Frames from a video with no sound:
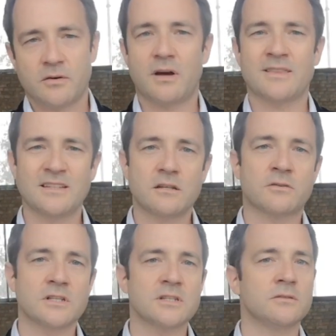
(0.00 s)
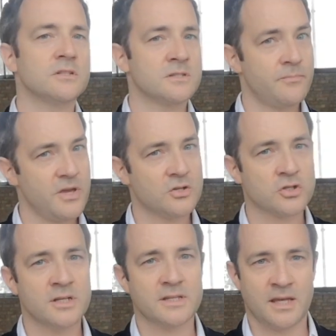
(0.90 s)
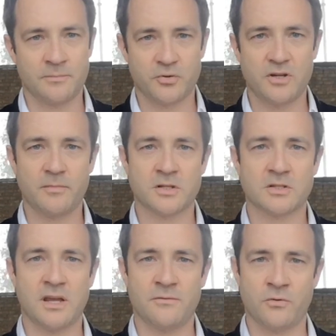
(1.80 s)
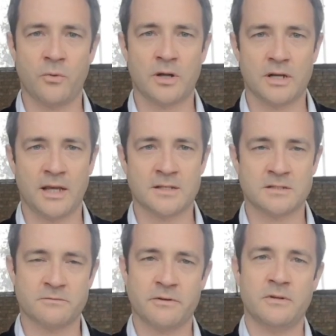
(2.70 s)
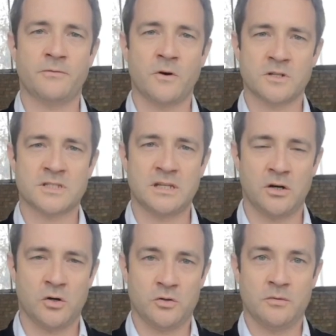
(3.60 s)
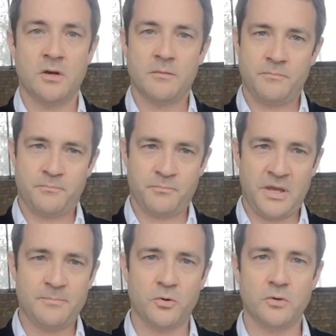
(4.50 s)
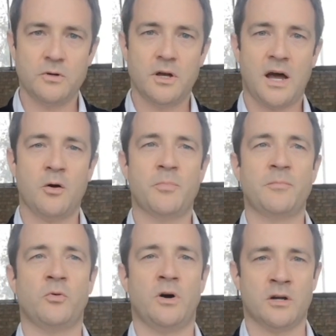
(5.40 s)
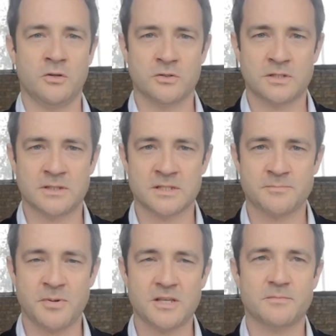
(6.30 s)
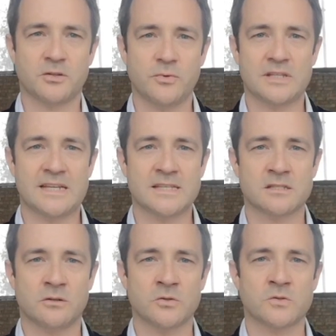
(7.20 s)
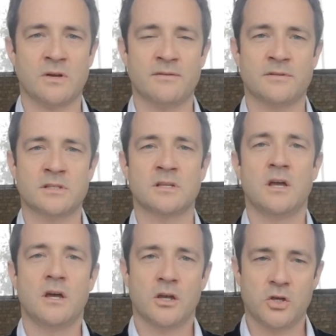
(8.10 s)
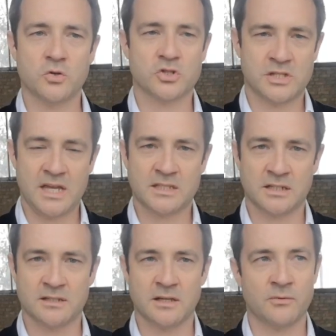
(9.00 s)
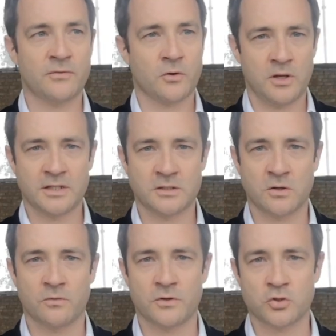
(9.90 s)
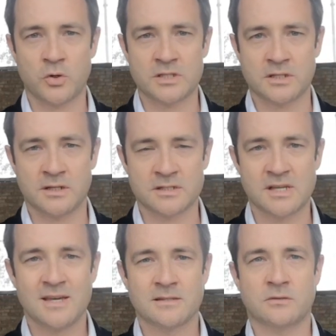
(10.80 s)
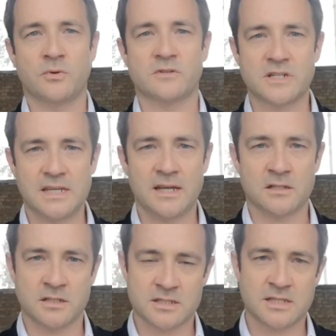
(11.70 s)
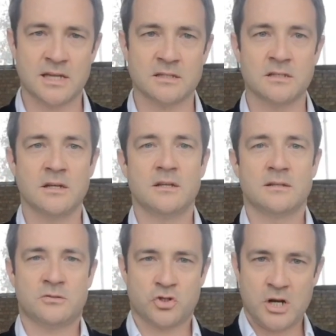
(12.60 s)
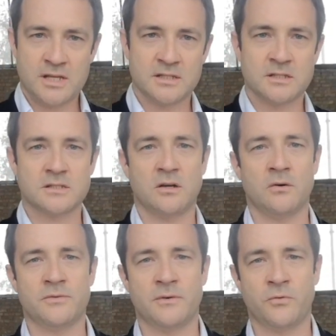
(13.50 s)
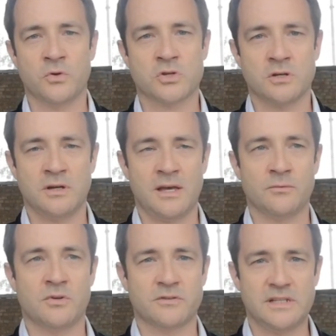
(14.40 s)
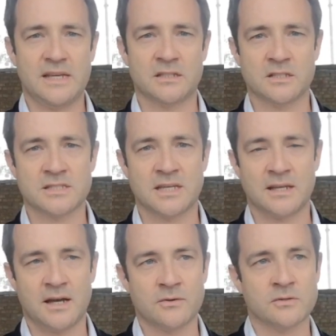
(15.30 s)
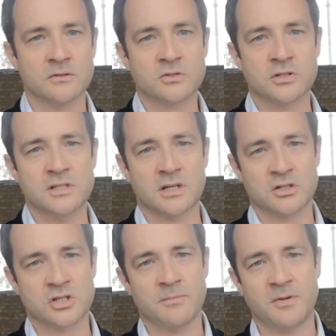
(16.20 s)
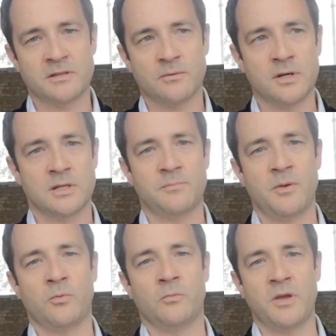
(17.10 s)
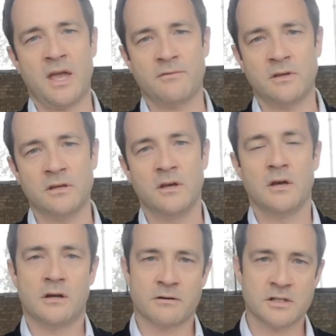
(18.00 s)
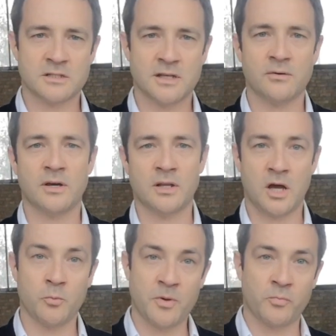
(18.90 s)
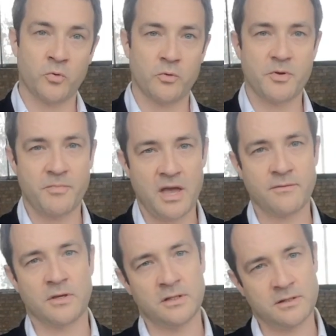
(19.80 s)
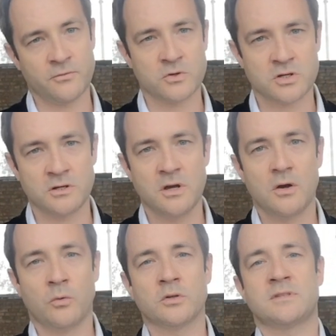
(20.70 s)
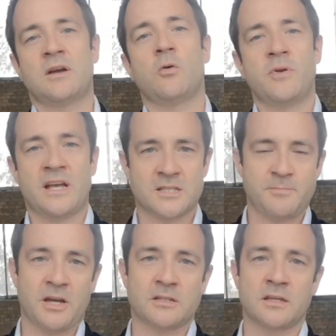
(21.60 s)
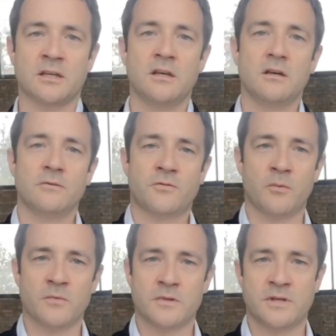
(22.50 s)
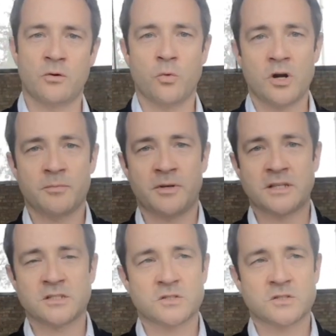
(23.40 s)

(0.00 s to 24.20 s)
I think that right now there's a big trend and pretty much everyone is really focusing on people, how people are using the space, but we at GENSLER also have this huge data that we've collected over 20 years, that we really understand trends of the future and we really understand how those trends are shaping the way that people are behaving right now and how people will be behaving in the future, what they will be expecting from their workplace.